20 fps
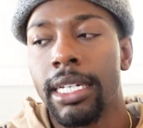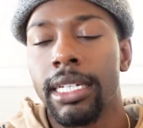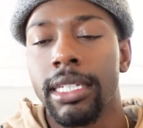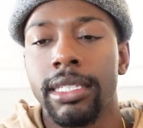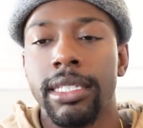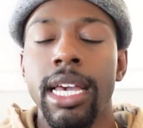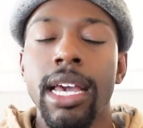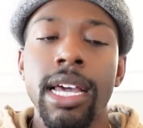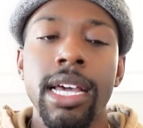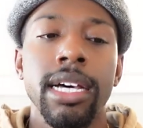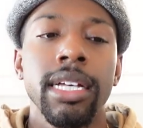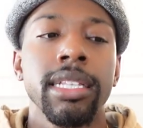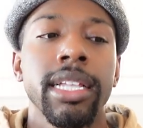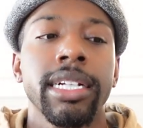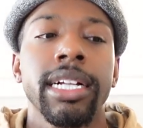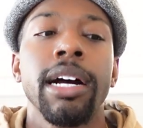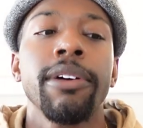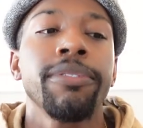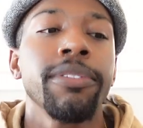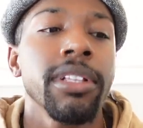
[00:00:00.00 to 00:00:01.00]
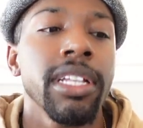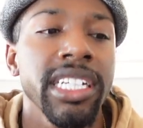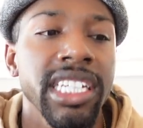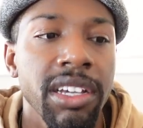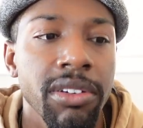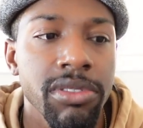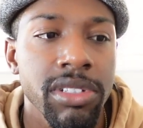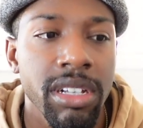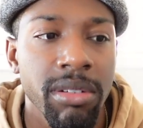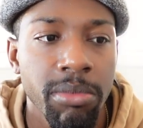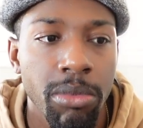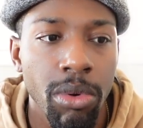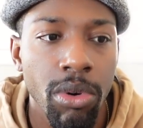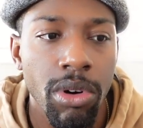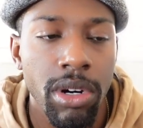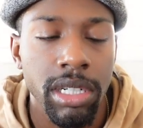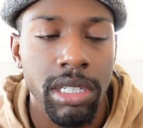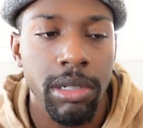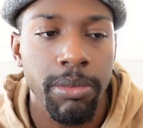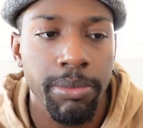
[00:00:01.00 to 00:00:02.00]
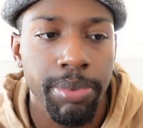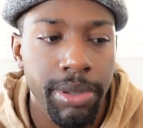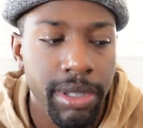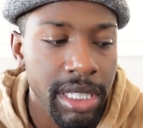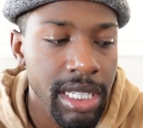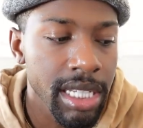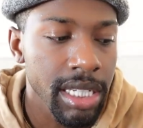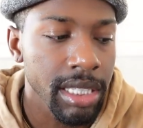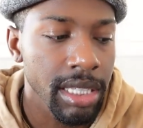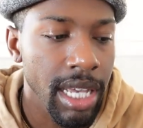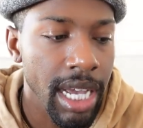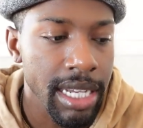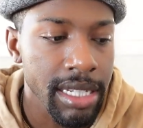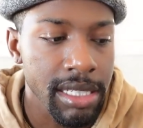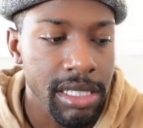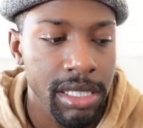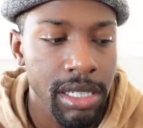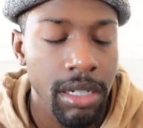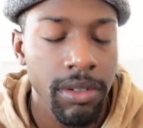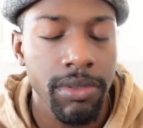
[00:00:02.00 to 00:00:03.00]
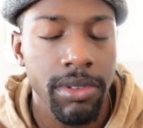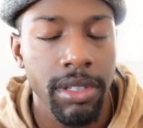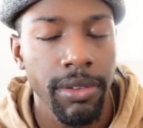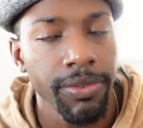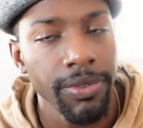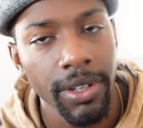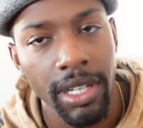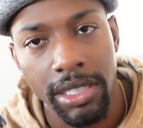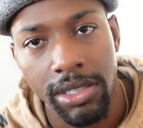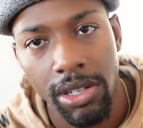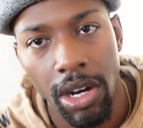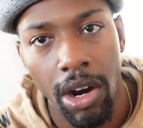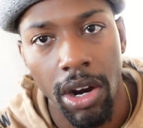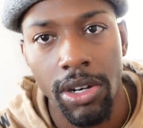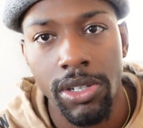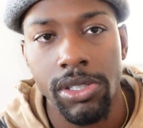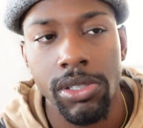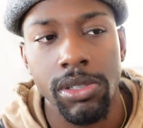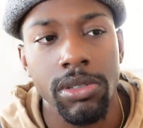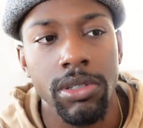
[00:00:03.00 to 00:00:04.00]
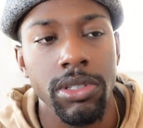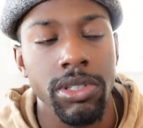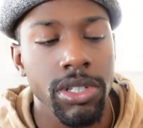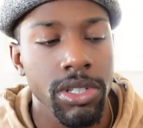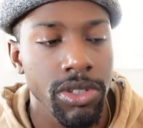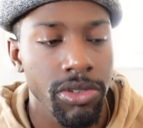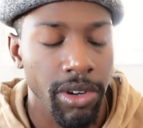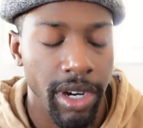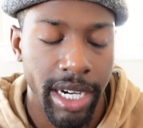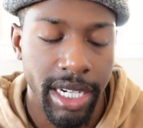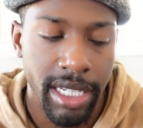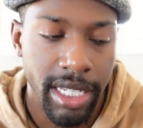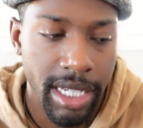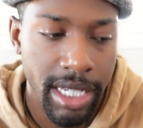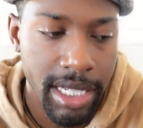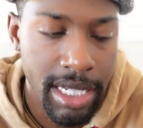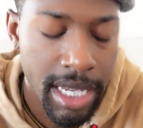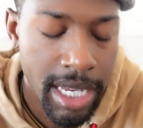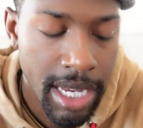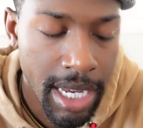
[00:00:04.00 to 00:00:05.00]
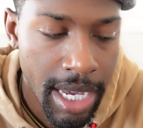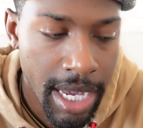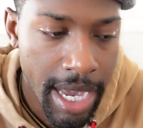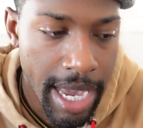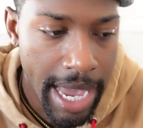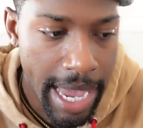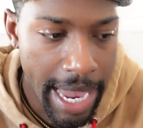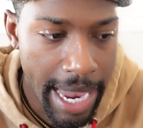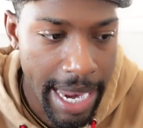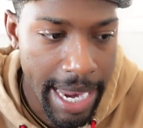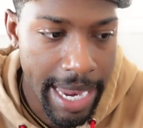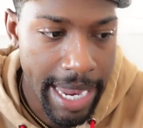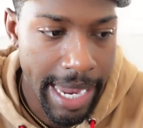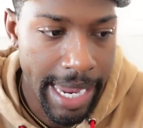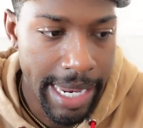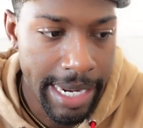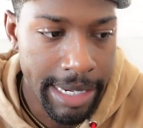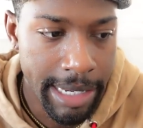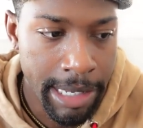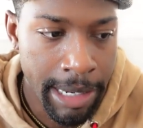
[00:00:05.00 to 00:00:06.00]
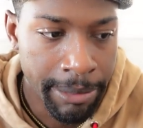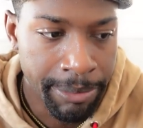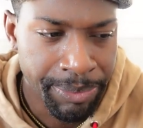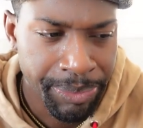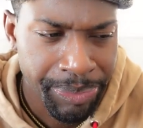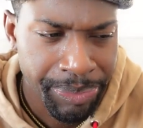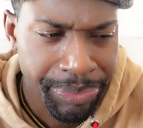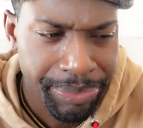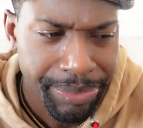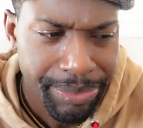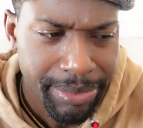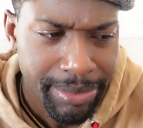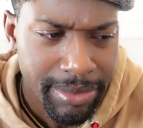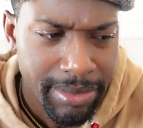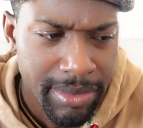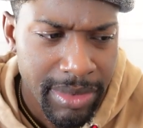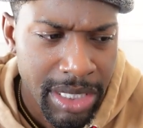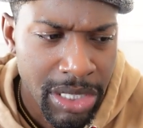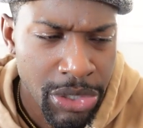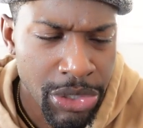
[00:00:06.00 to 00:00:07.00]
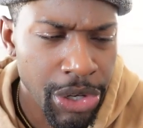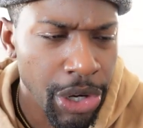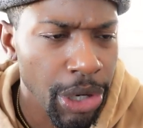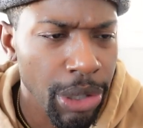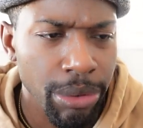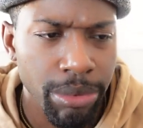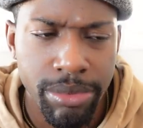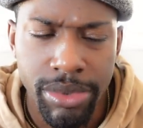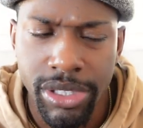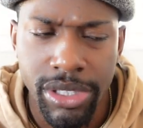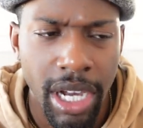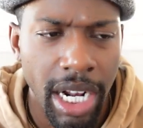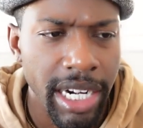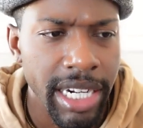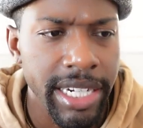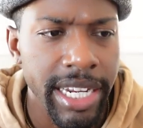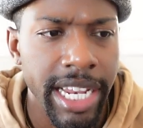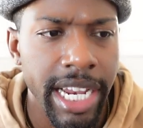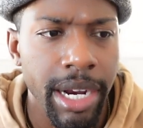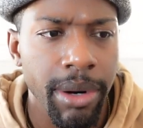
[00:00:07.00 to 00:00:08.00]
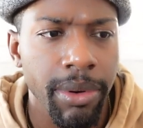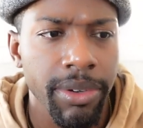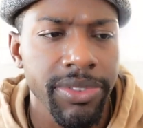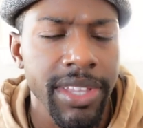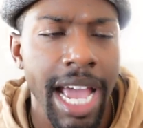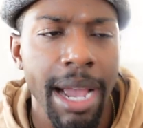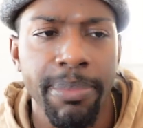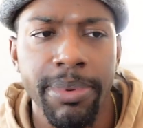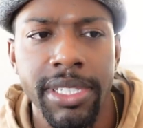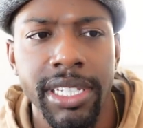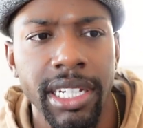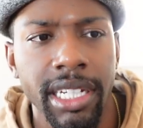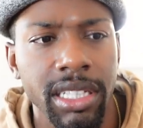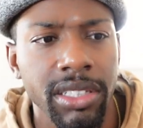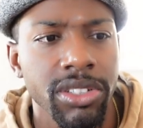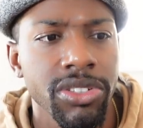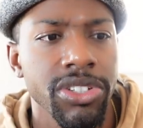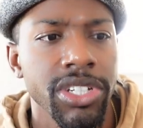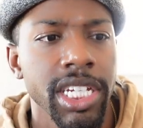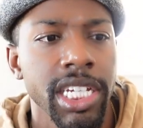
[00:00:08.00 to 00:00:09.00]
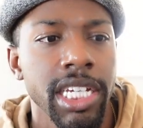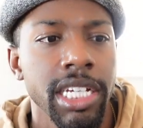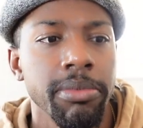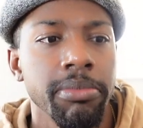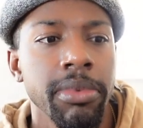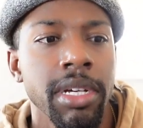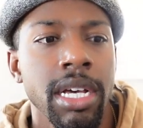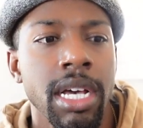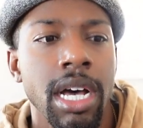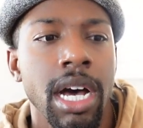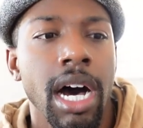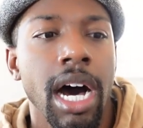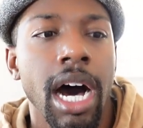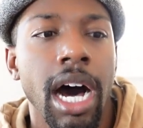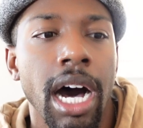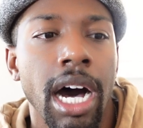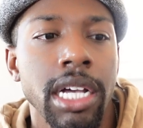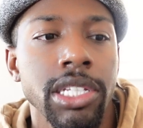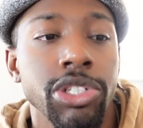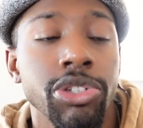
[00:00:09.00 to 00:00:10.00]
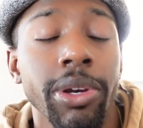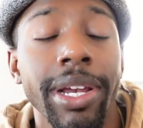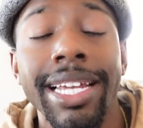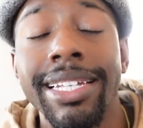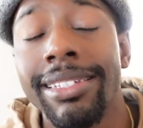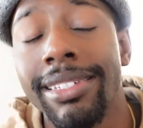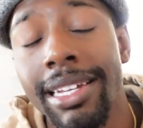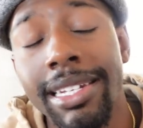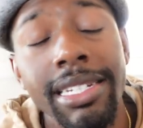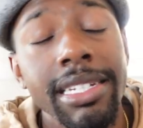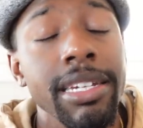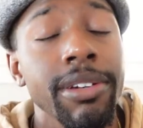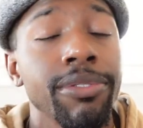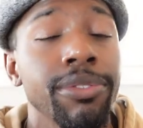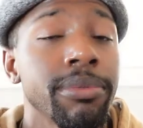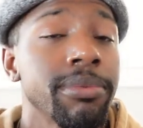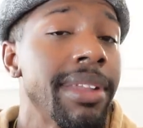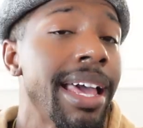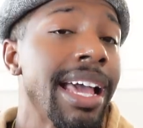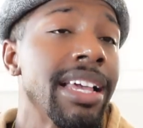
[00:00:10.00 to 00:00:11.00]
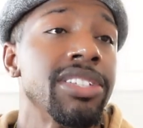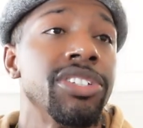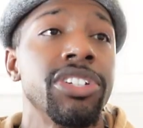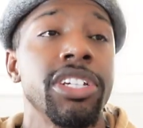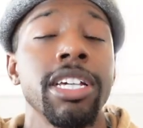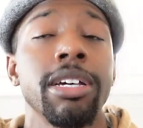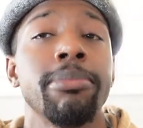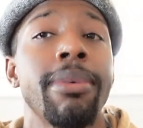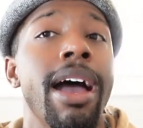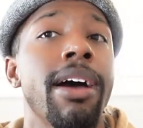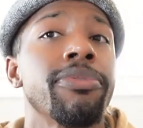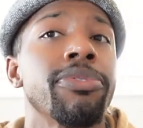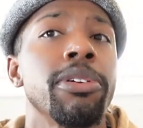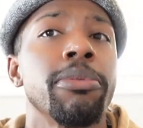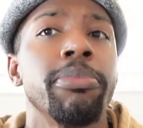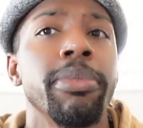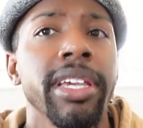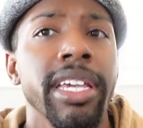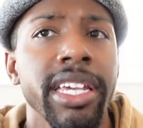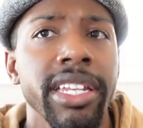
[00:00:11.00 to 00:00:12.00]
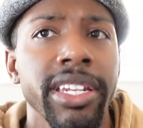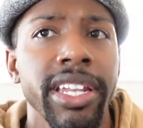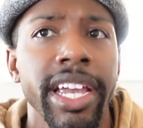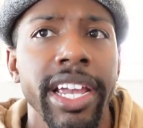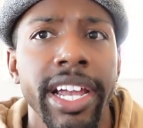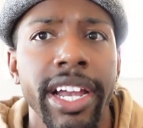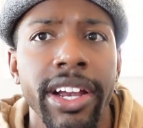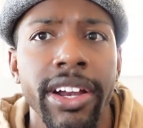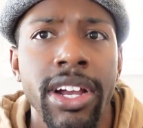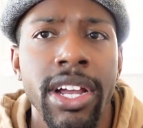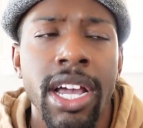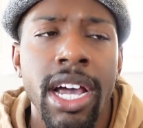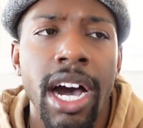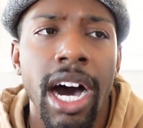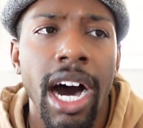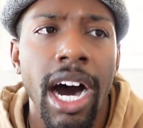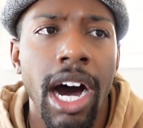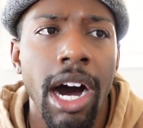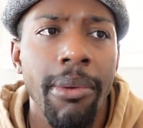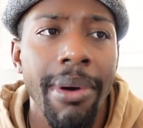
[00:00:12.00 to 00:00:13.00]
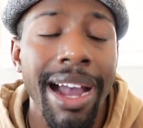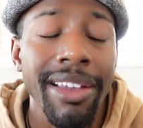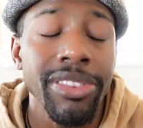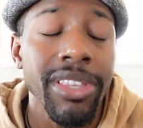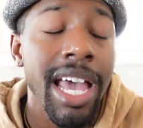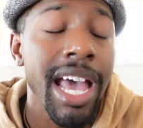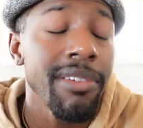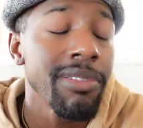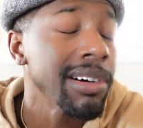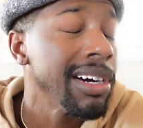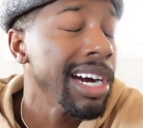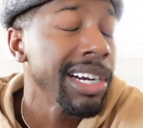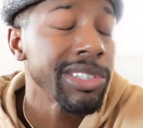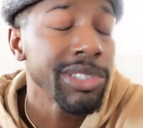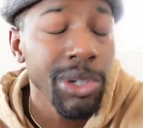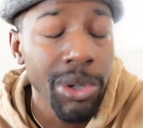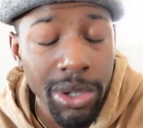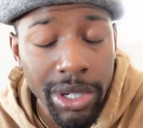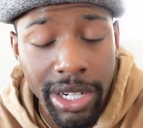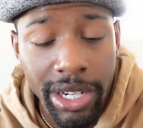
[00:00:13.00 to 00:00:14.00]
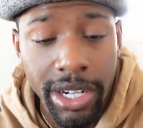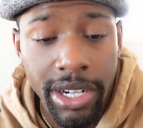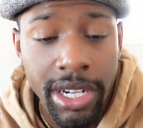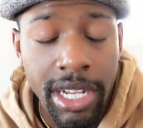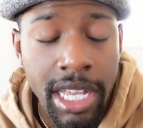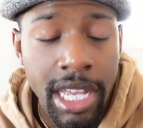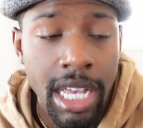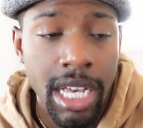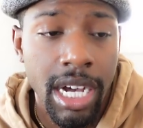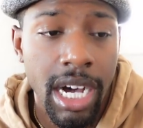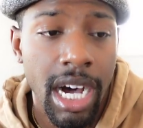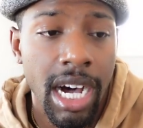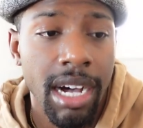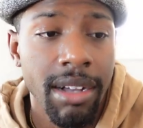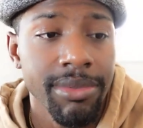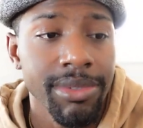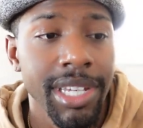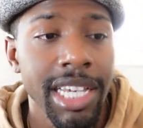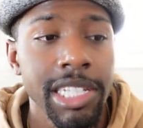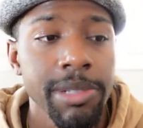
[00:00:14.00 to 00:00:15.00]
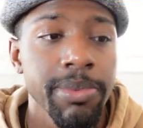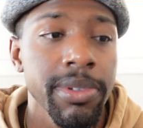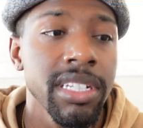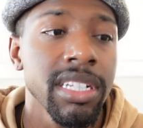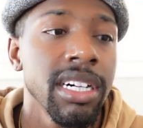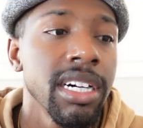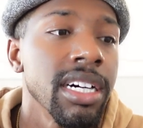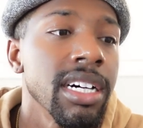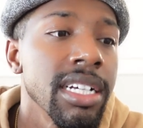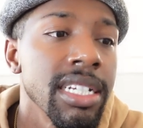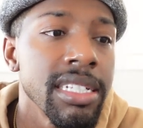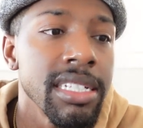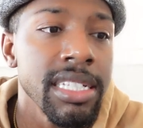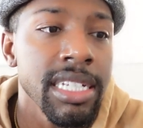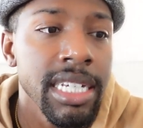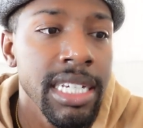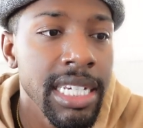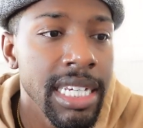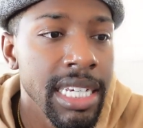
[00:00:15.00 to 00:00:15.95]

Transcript: yeah, like I feel like it was a more complete like self defense arsenal to train in, and so started there with that particular gym. Transitioned from that gym after being there, after having our daughter, just because